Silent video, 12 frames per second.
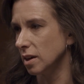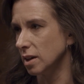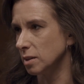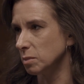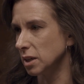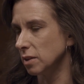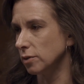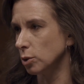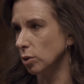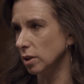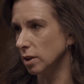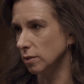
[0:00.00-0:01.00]
And I'm going
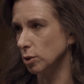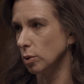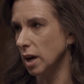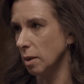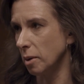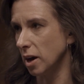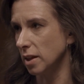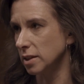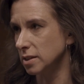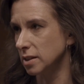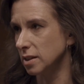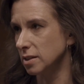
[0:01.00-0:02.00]
to give you a
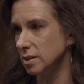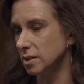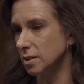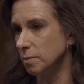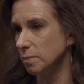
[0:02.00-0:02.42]
hypothesis.